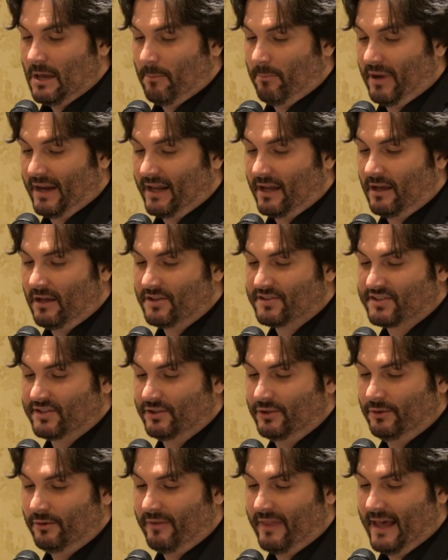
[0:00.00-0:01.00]
But I also
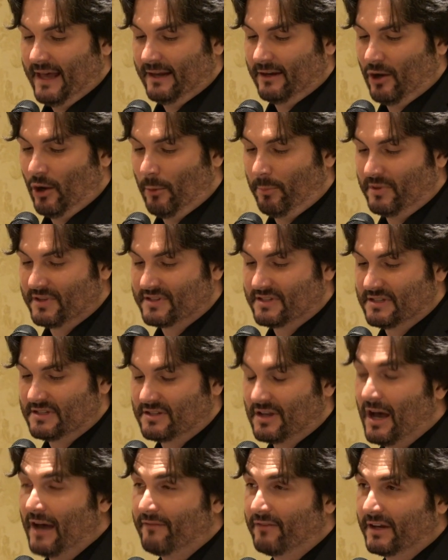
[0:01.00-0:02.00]
knew that
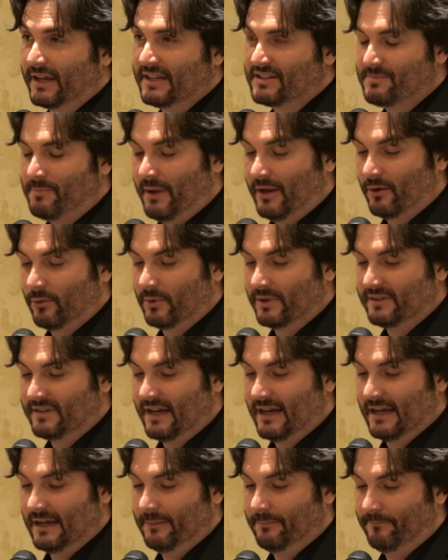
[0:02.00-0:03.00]
hopelessness often gets better with
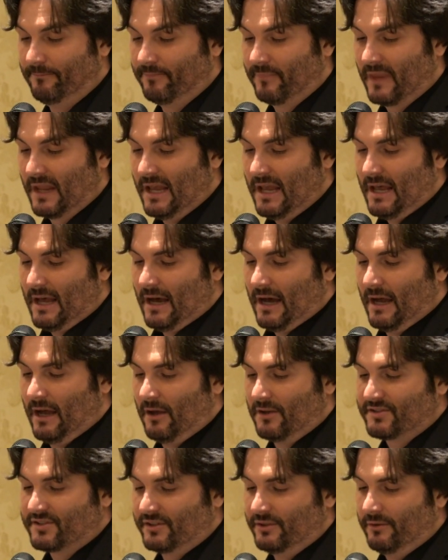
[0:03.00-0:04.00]
time. I
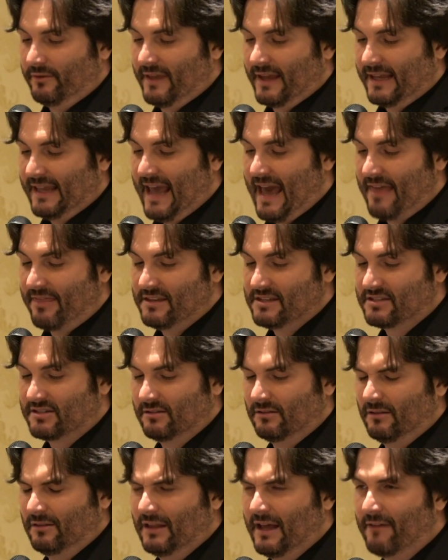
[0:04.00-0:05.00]
also knew that Kathy
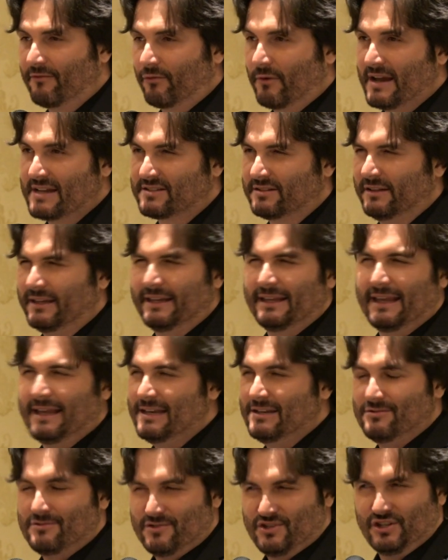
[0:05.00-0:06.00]
still loved wrestling
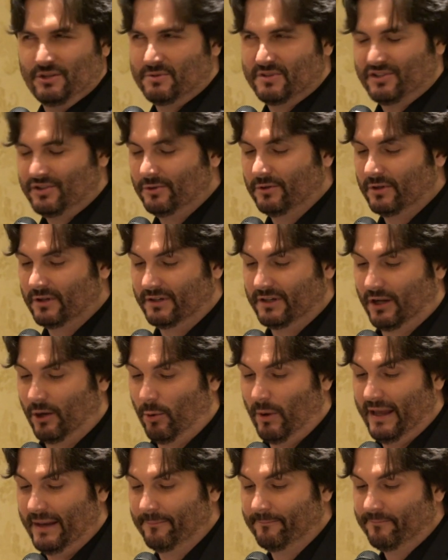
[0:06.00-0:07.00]
and she was too good to
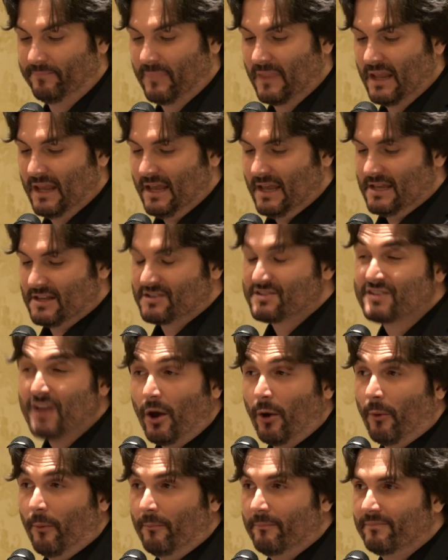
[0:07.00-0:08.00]
quit.
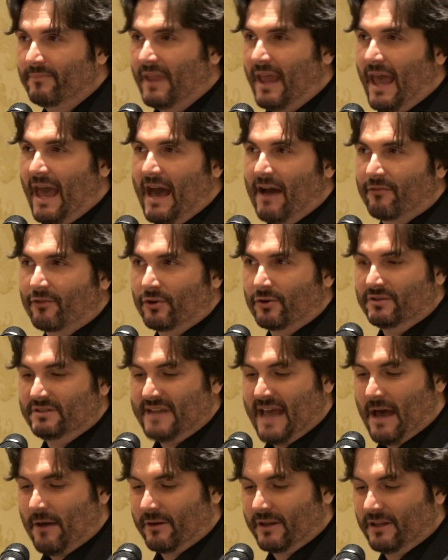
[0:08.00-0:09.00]
So, after
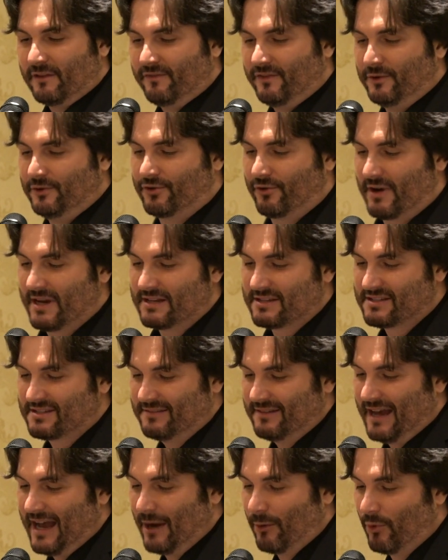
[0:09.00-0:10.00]
downing a few
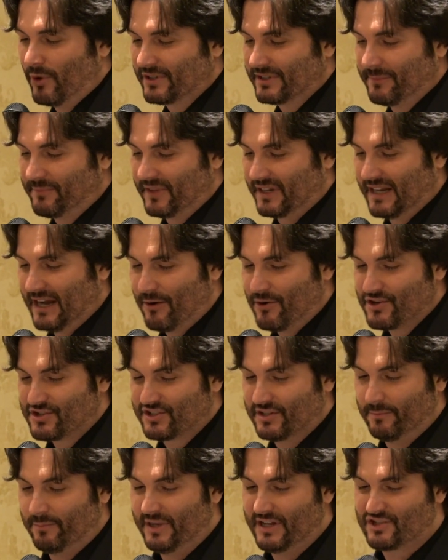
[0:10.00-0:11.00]
drinks, I worked up the courage
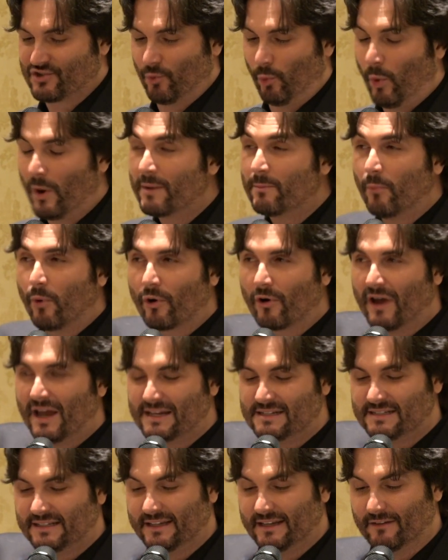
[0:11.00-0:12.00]
to pitch one more
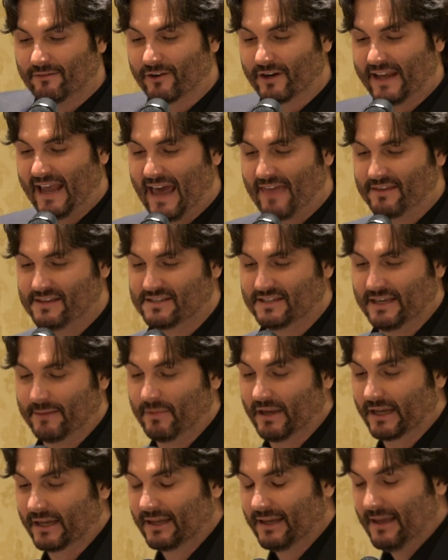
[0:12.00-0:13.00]
idea for Kathy's
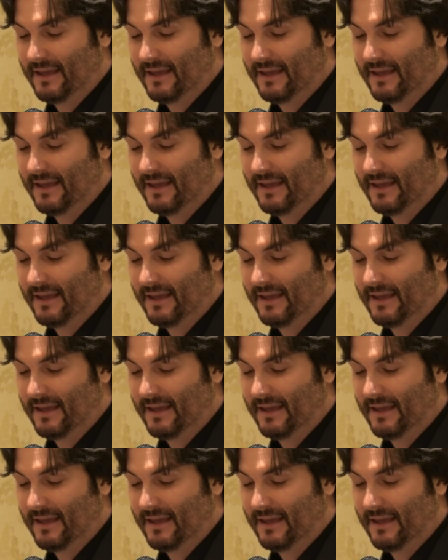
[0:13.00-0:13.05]
gimmick.